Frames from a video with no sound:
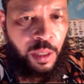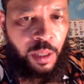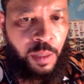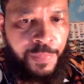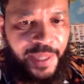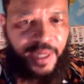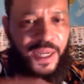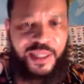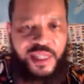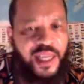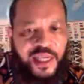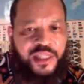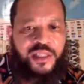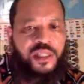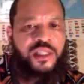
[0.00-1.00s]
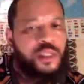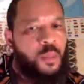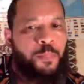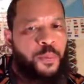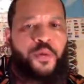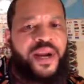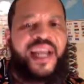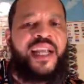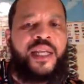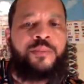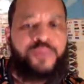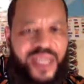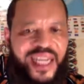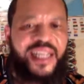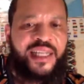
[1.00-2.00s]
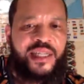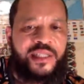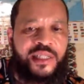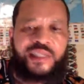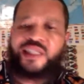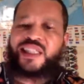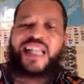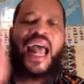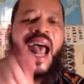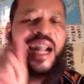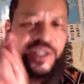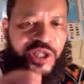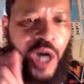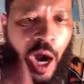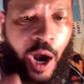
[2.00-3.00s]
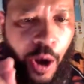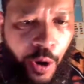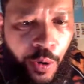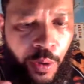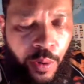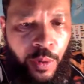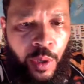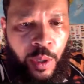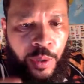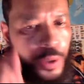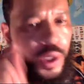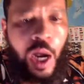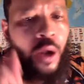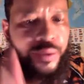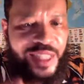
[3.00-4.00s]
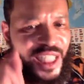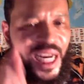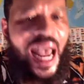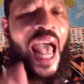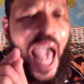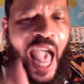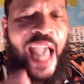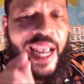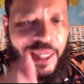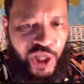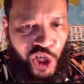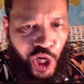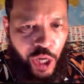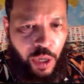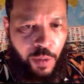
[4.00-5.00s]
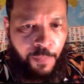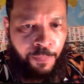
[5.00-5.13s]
because he's the supreme deity, Saturn. You don't change him.